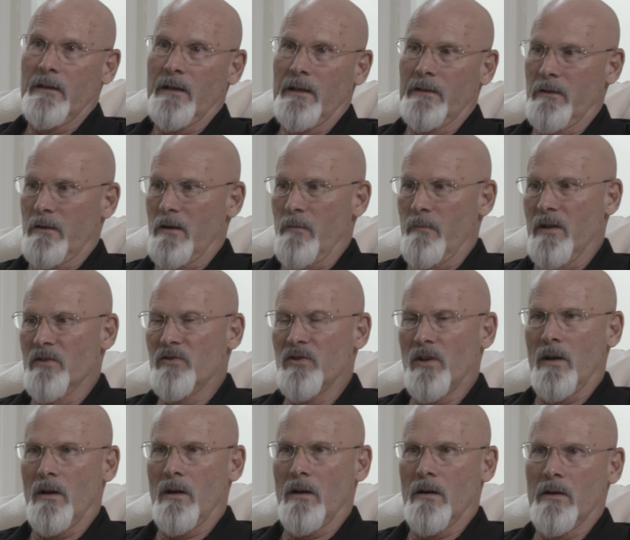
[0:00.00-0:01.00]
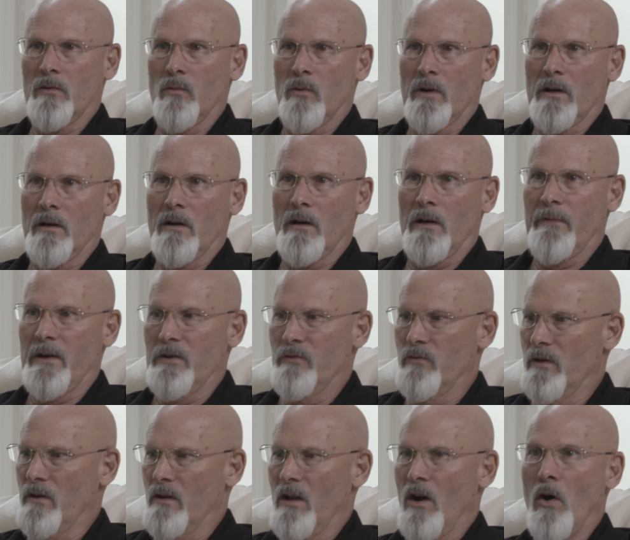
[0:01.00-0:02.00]
I took a bunch of the hardware off. I
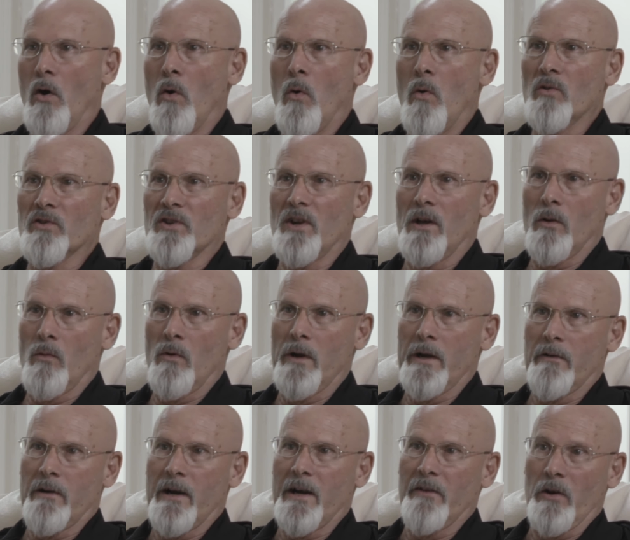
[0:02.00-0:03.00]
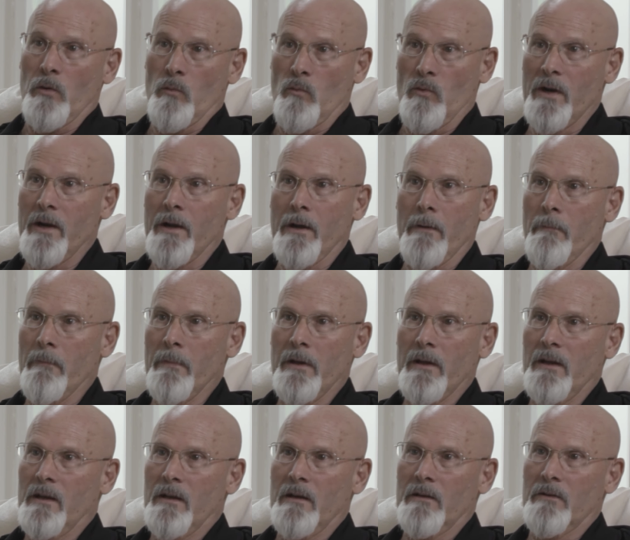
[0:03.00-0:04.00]
drilled holes all the way around the rim,
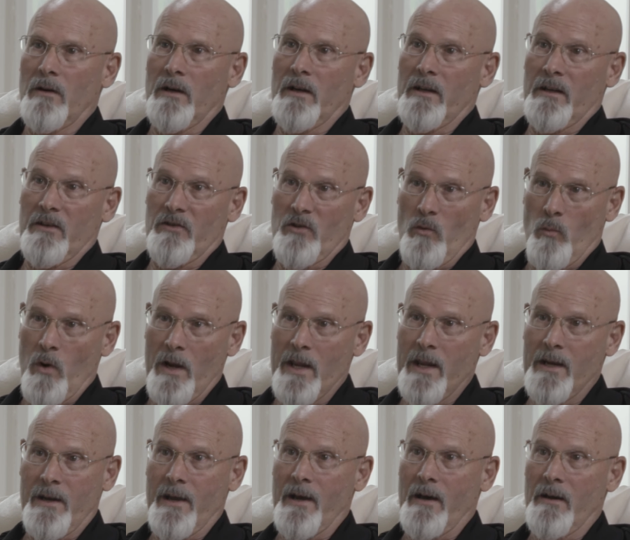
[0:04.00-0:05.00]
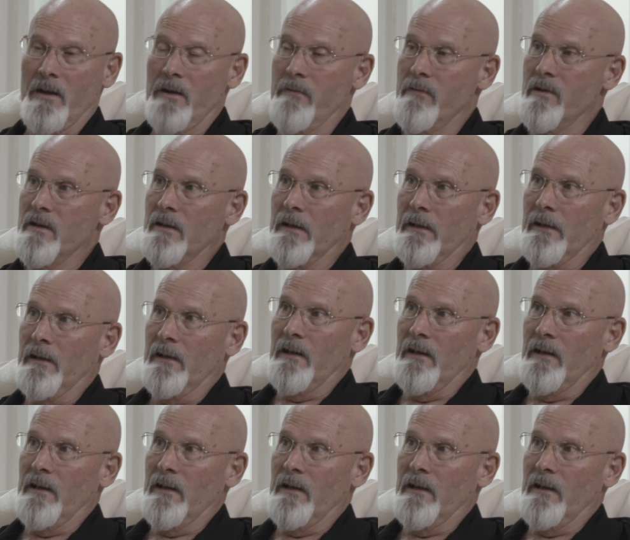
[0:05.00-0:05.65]
trying to get the weight out of it.